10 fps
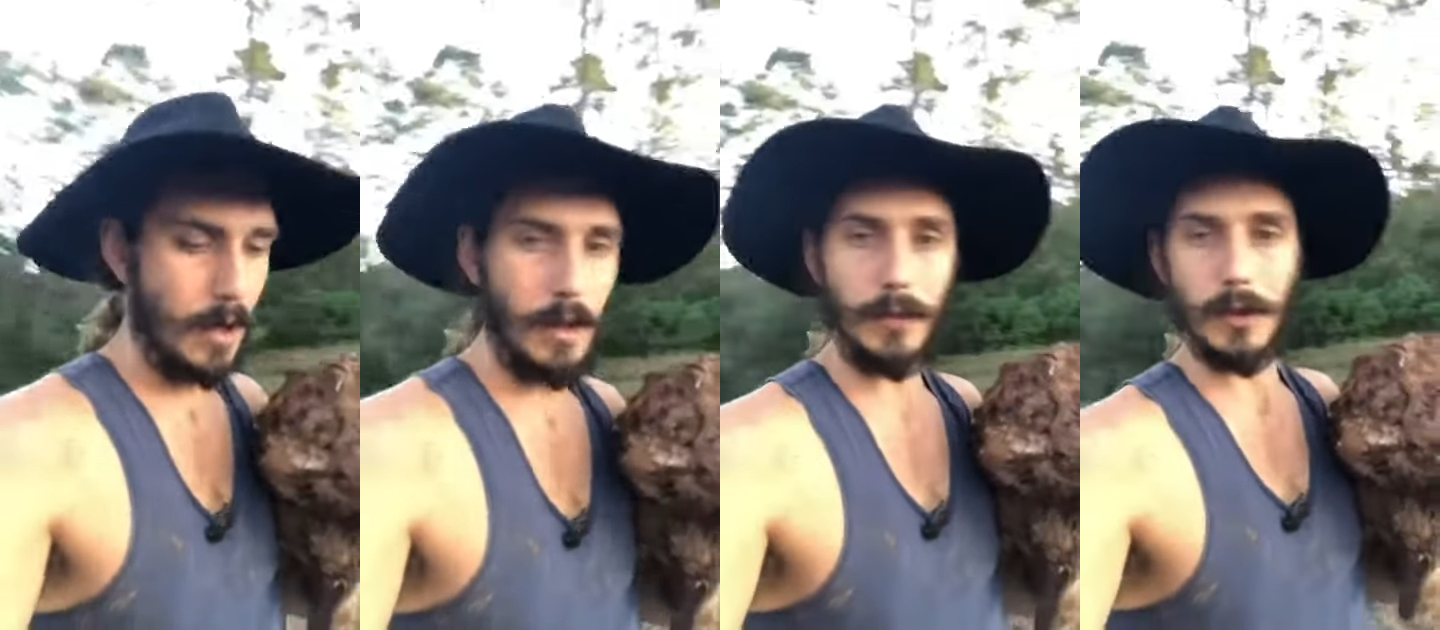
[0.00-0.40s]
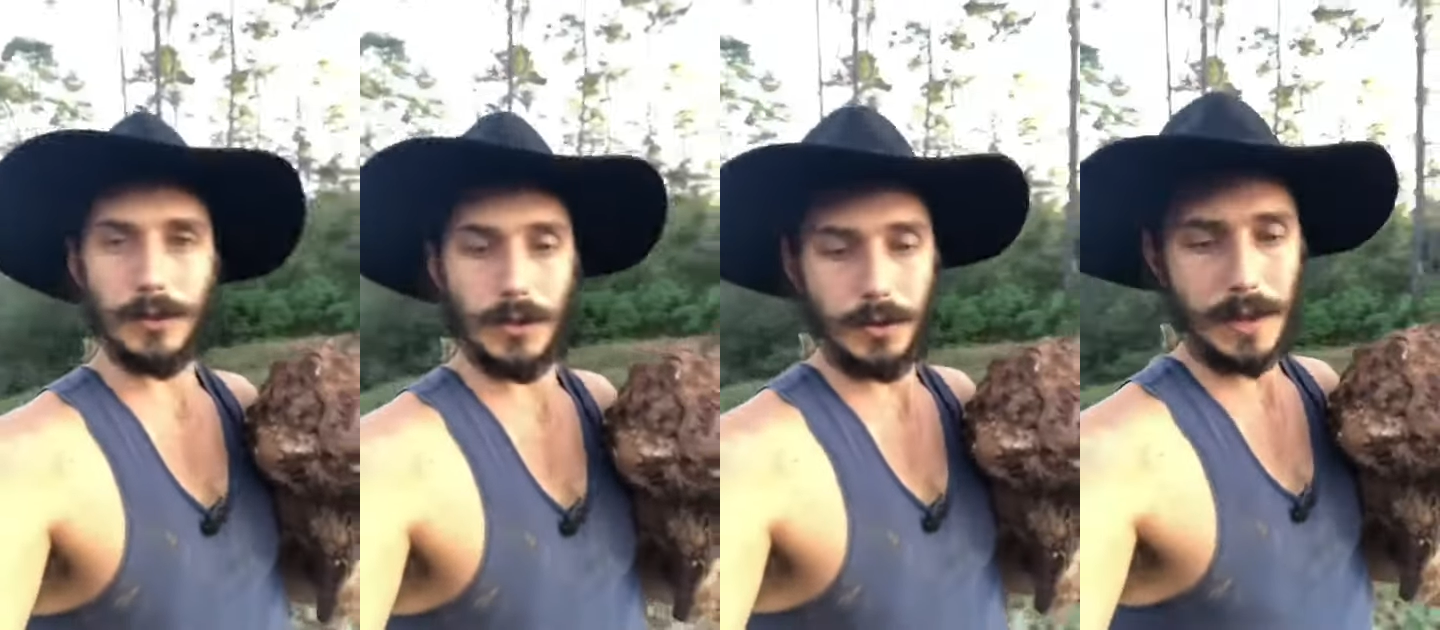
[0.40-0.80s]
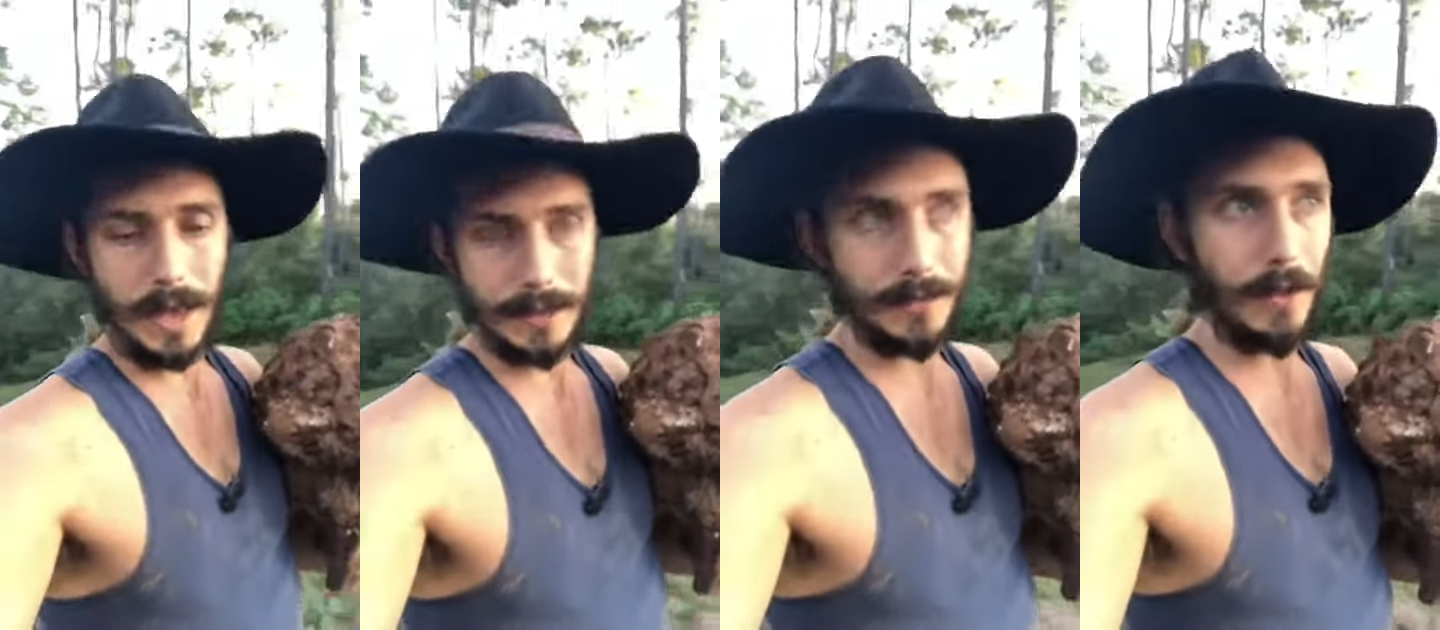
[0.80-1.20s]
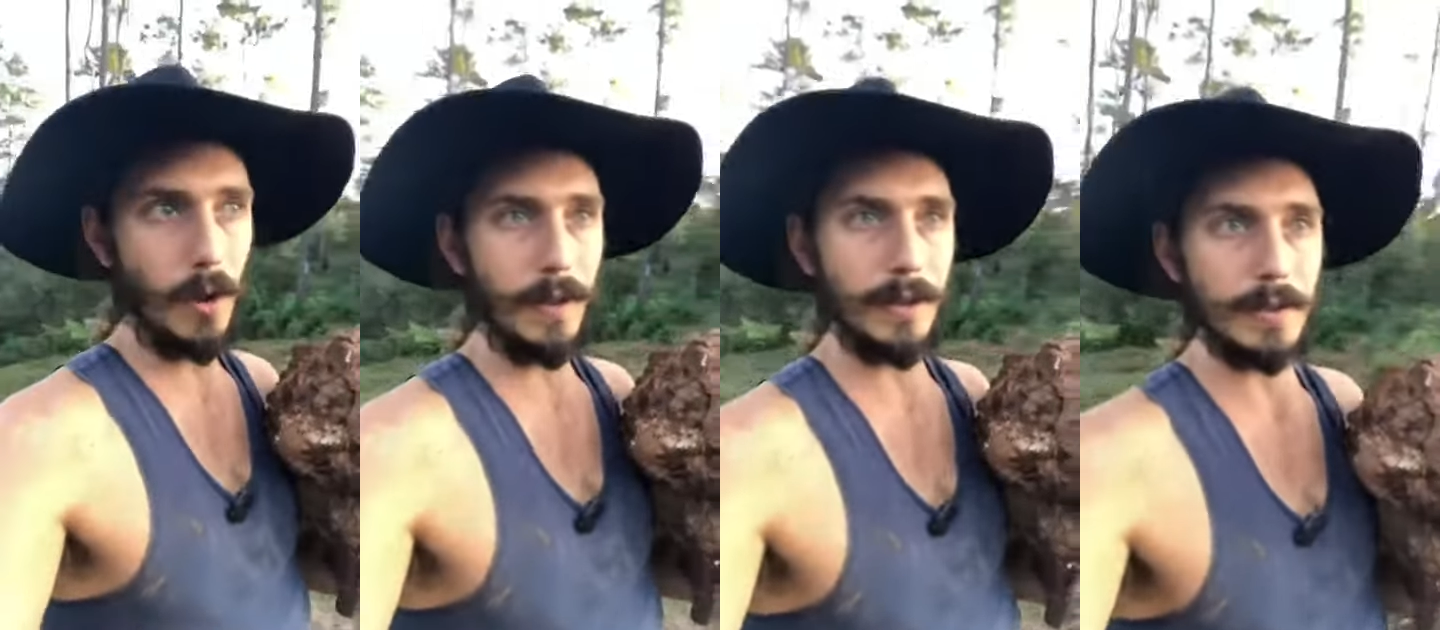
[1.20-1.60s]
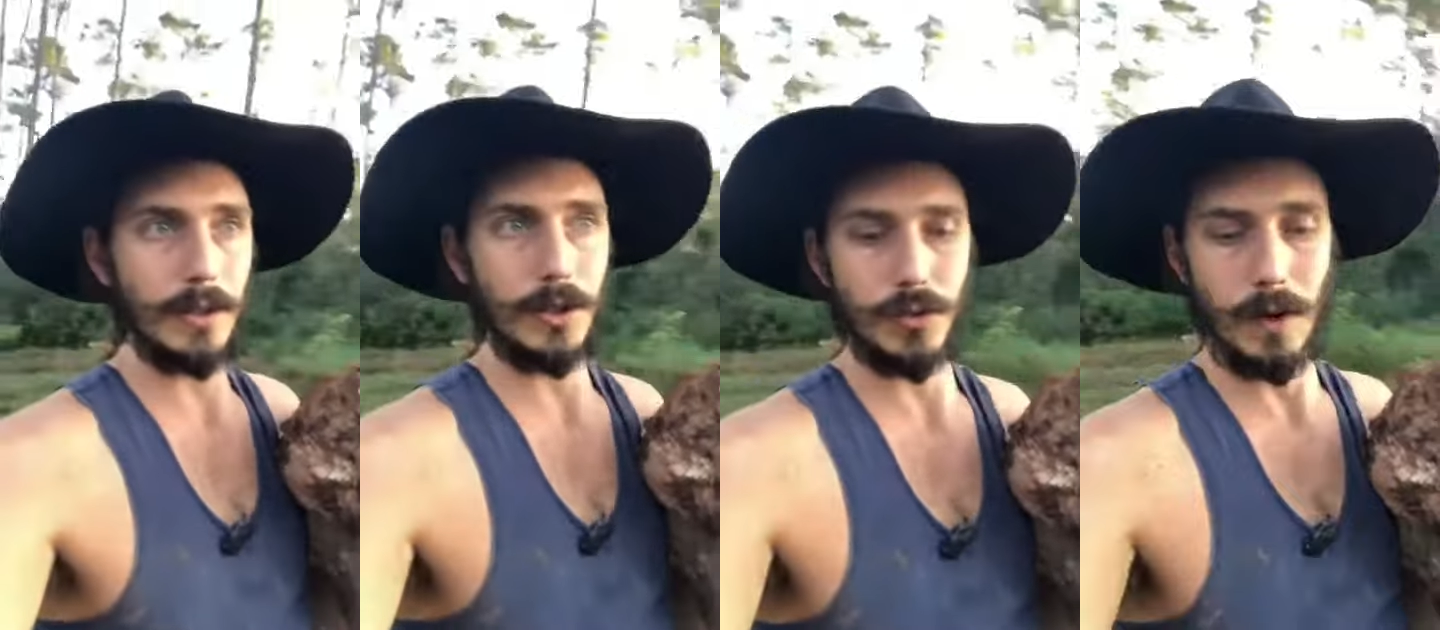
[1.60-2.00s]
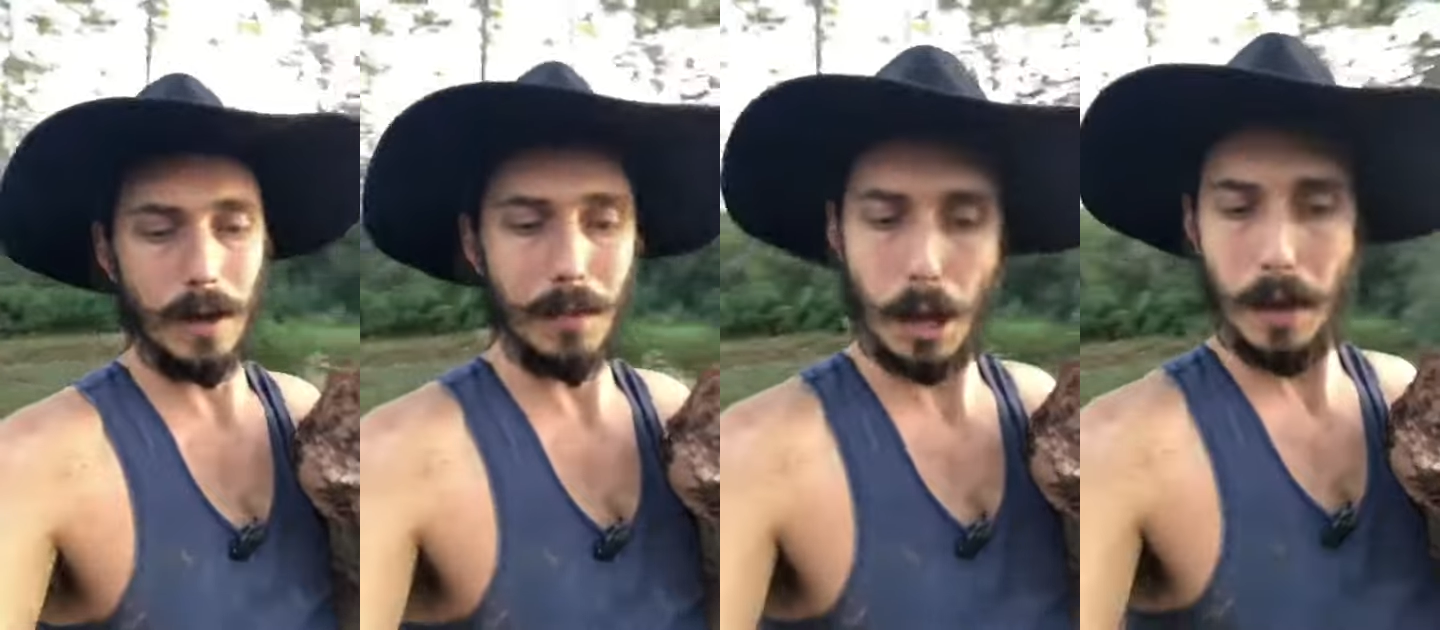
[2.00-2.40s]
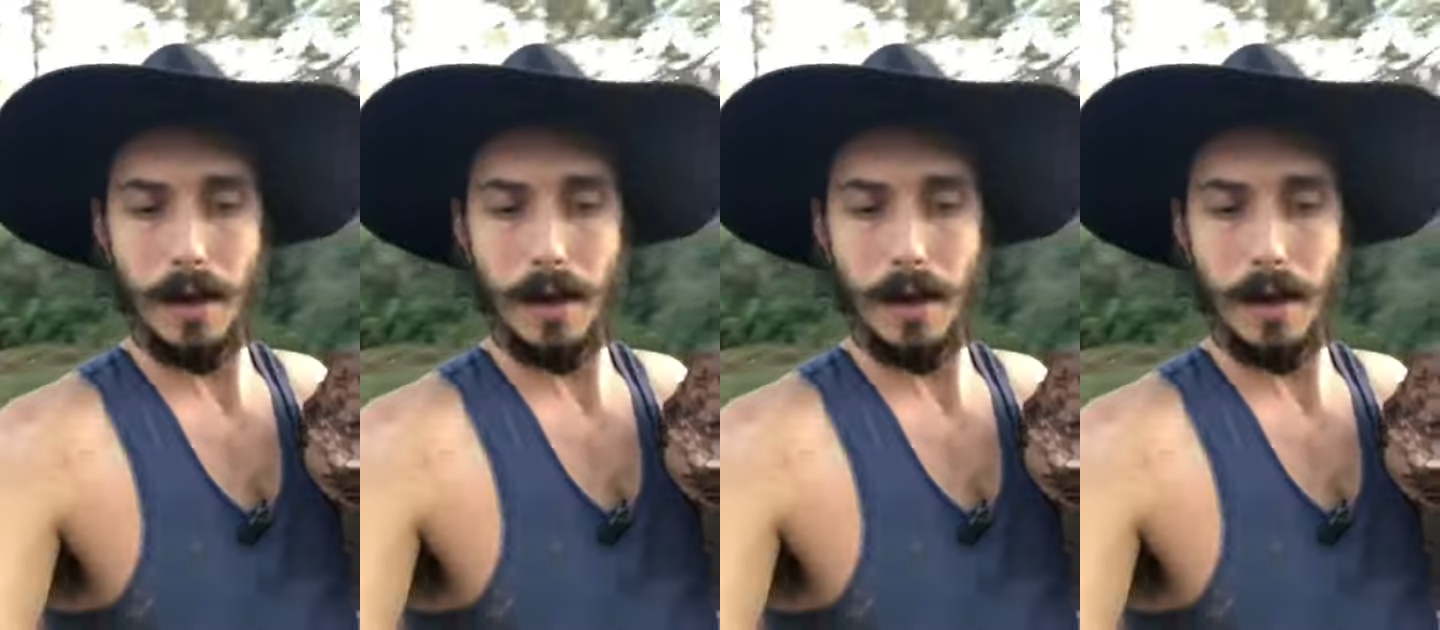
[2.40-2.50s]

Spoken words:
I've got 2 days of going into the shrub